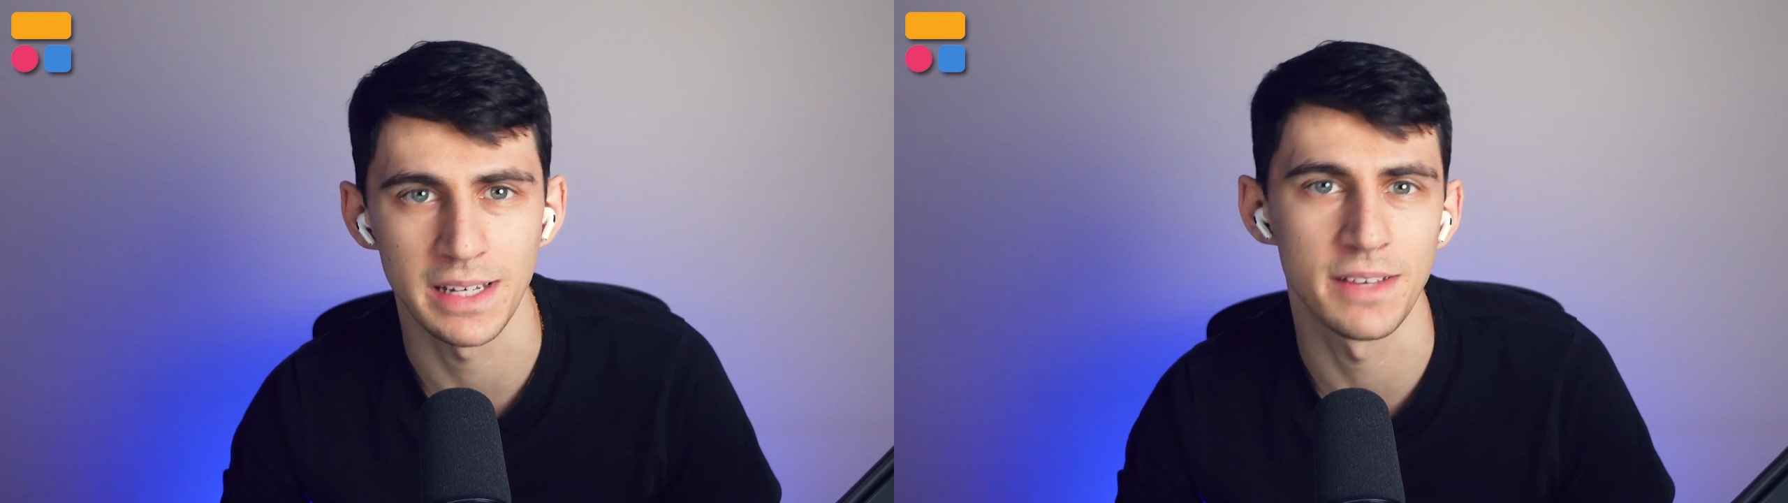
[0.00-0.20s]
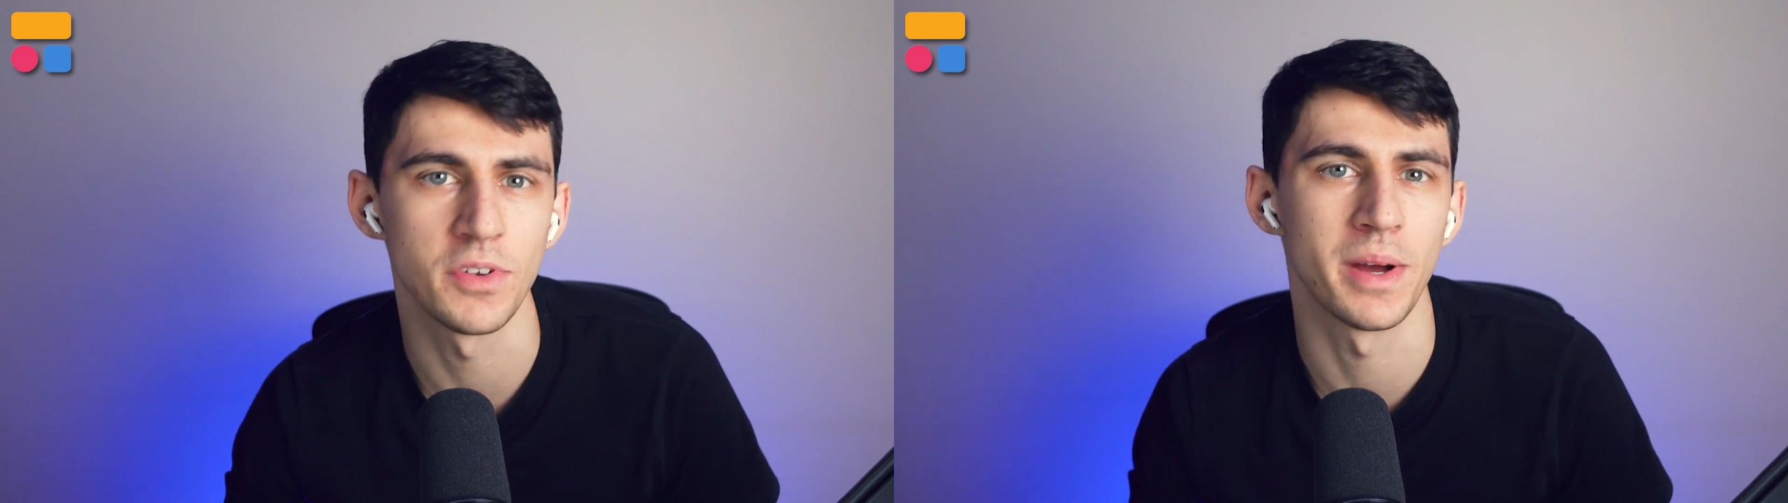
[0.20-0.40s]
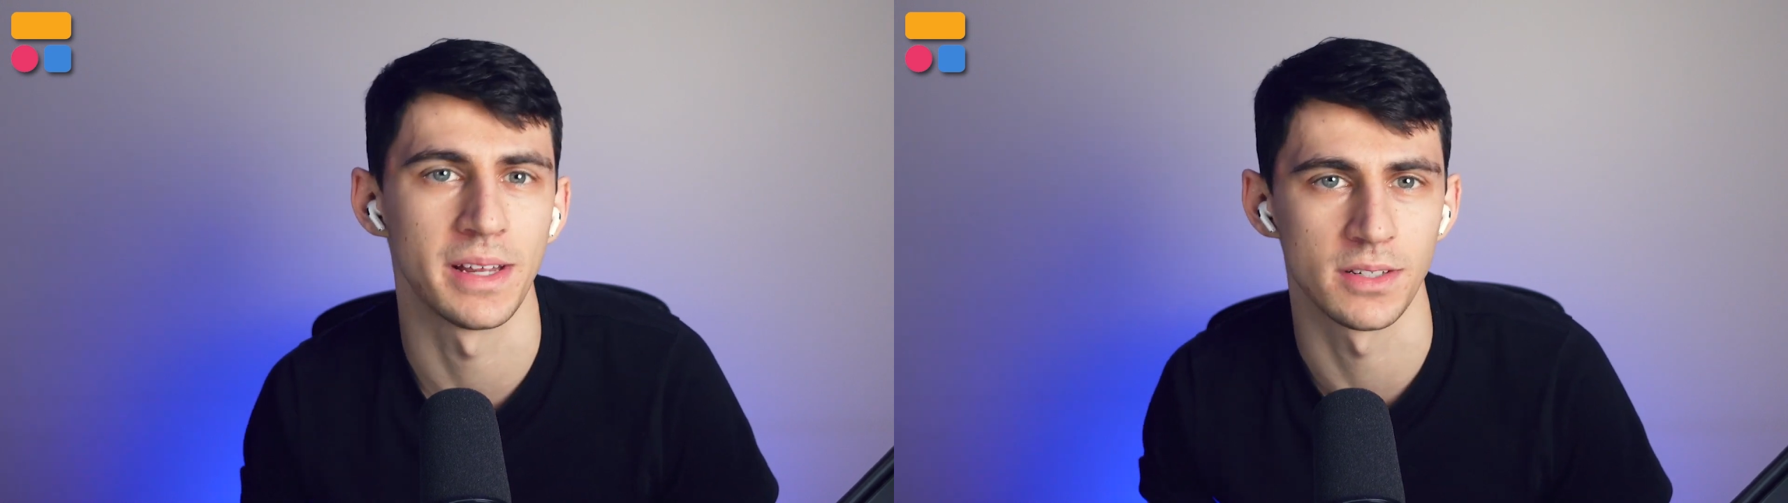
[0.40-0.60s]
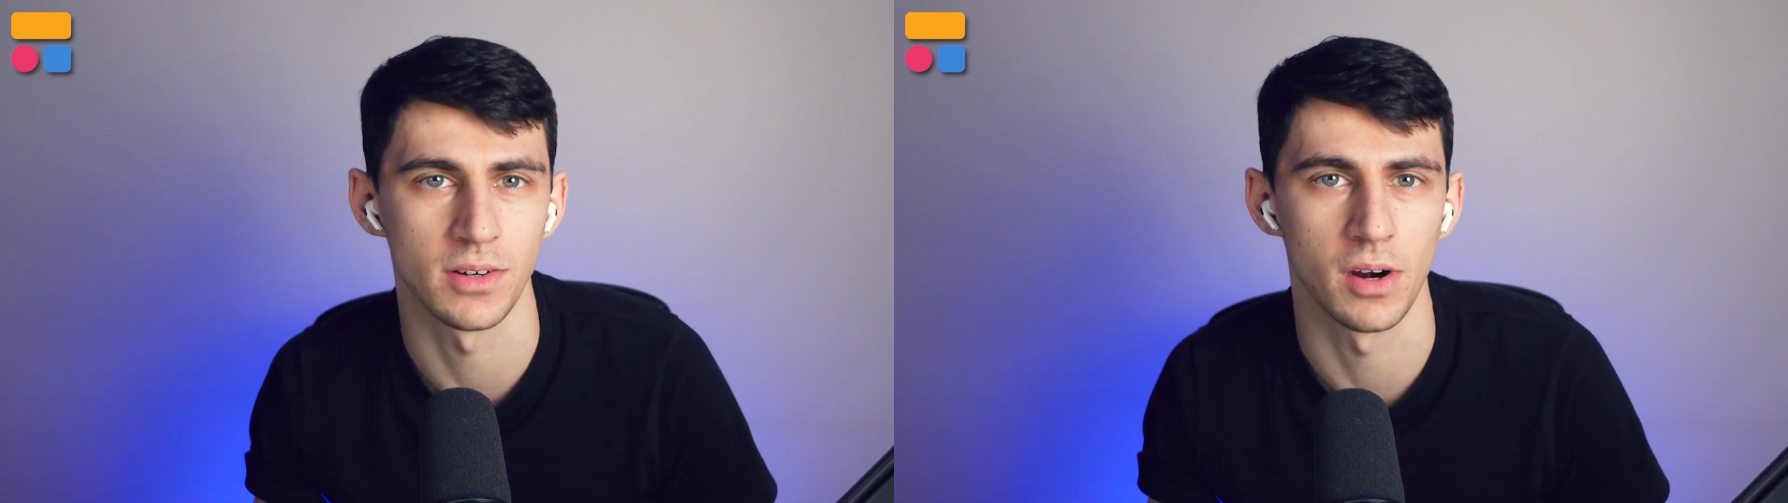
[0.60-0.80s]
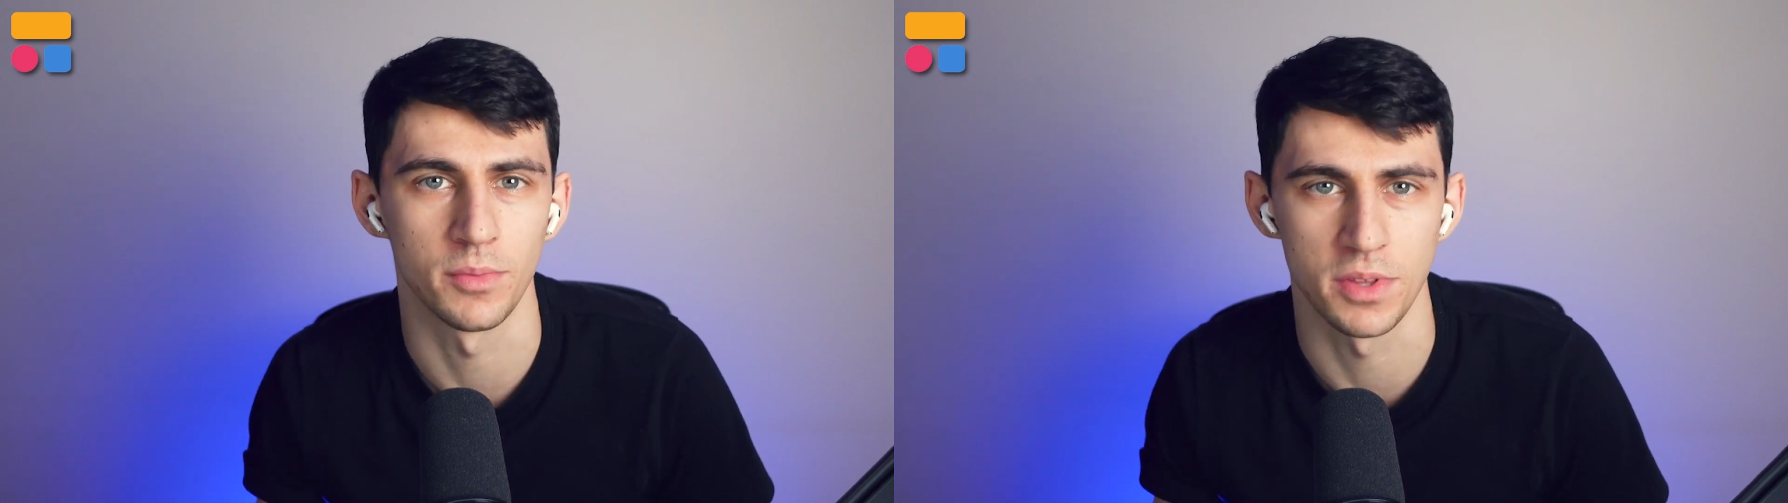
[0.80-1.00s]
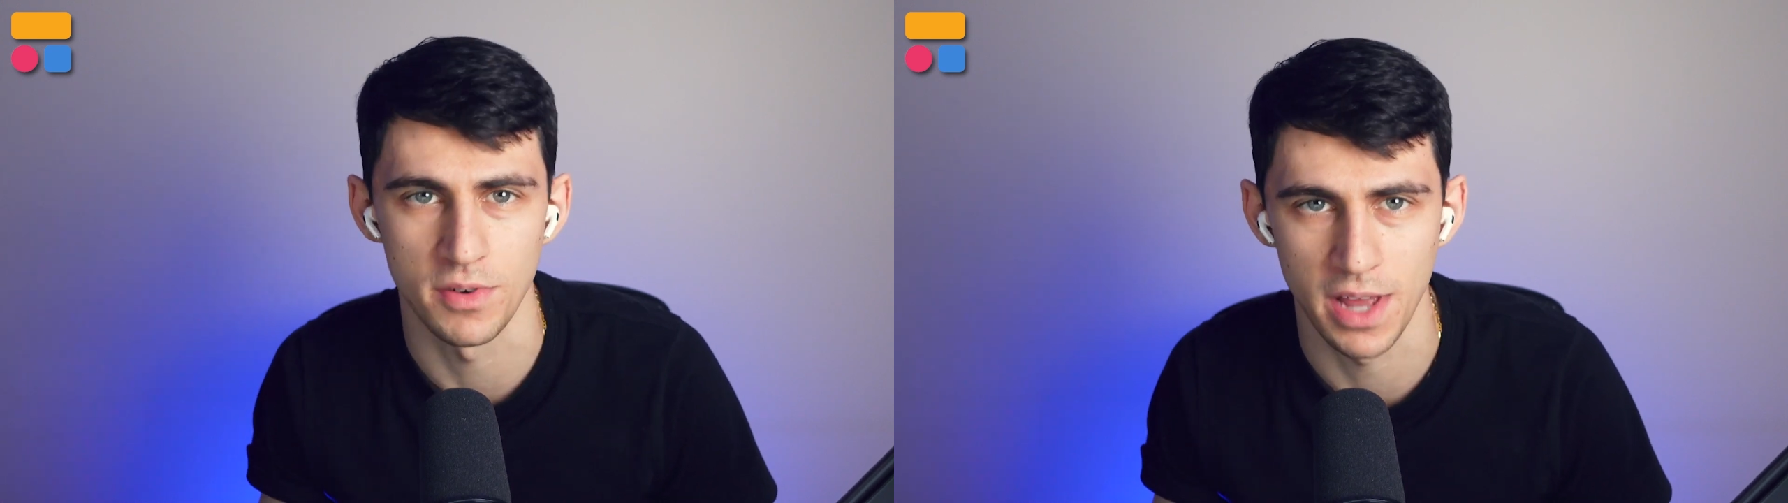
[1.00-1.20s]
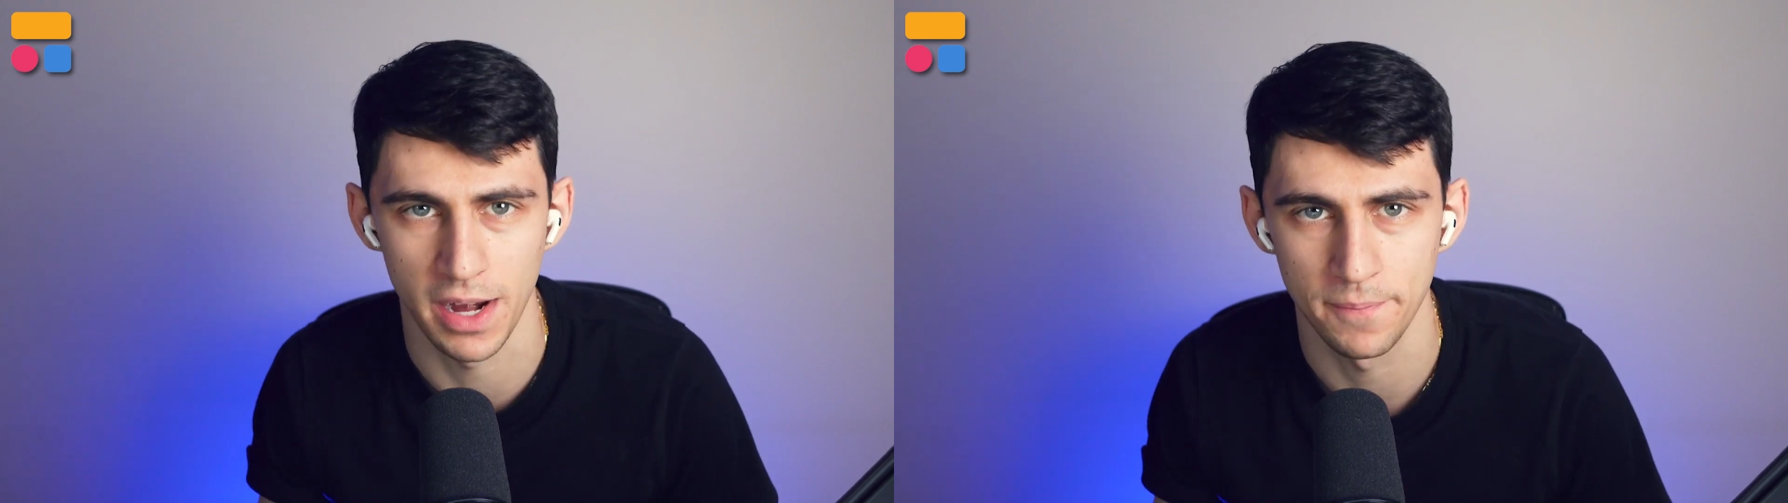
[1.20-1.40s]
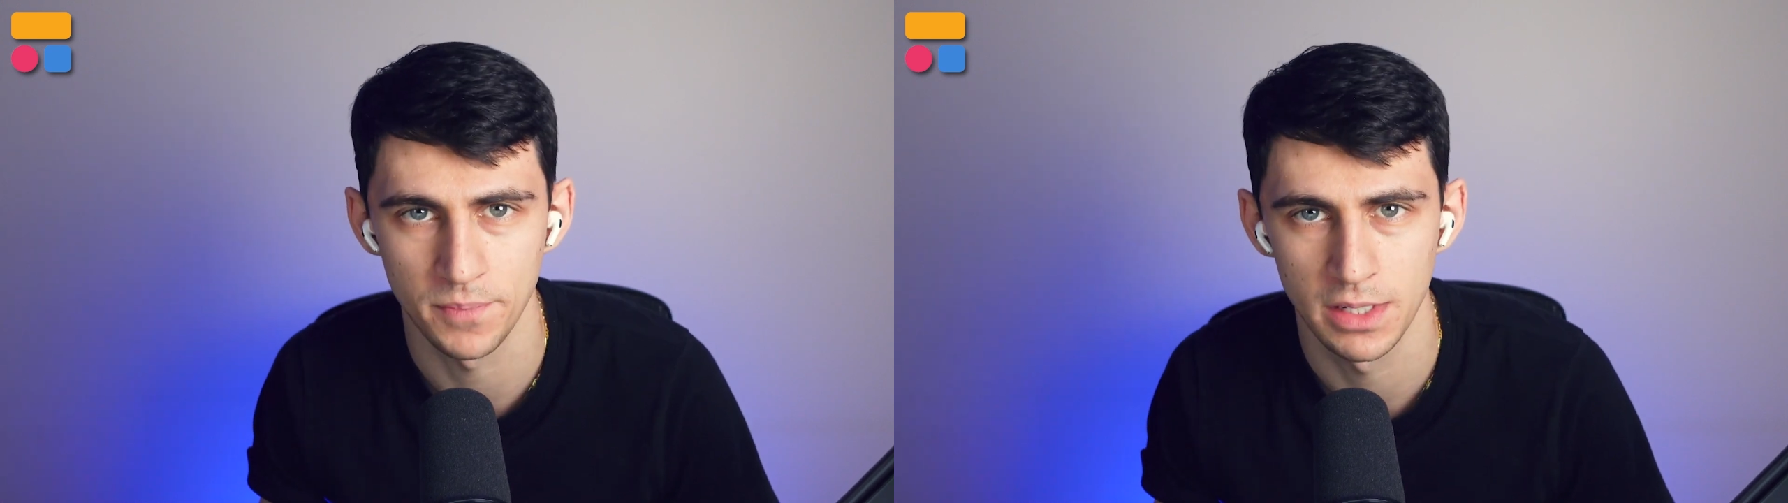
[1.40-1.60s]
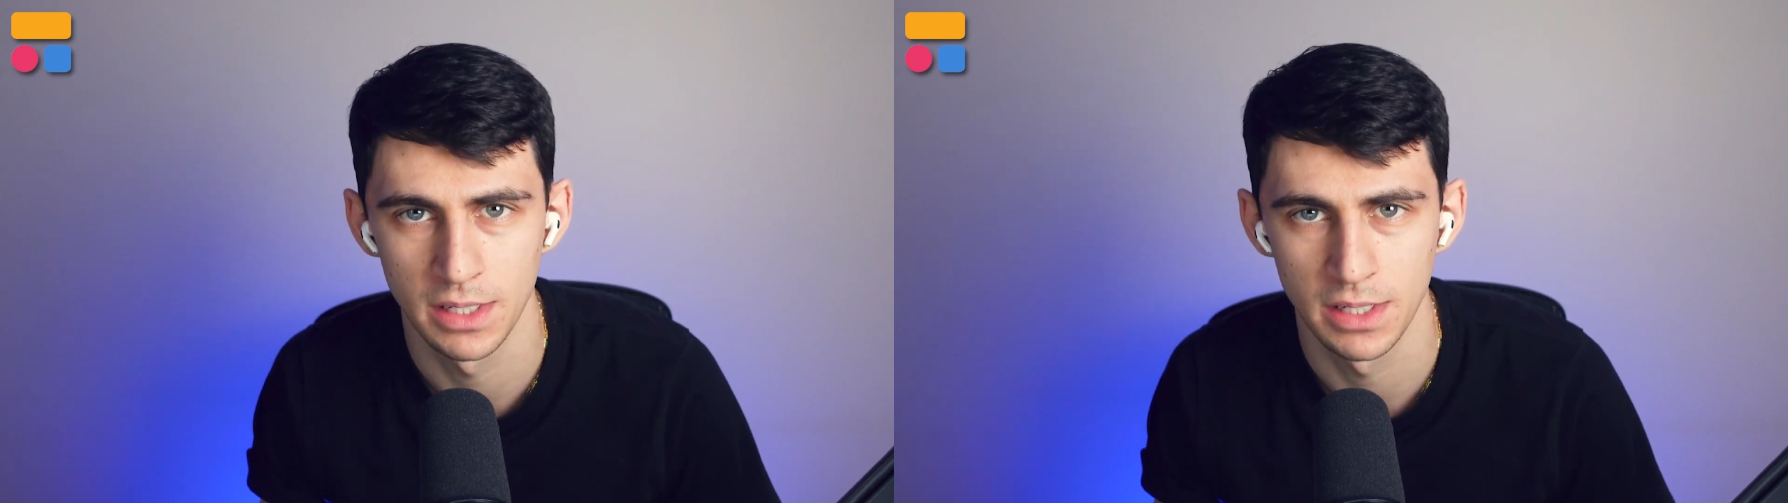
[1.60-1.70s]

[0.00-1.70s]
and give you a head start with your data.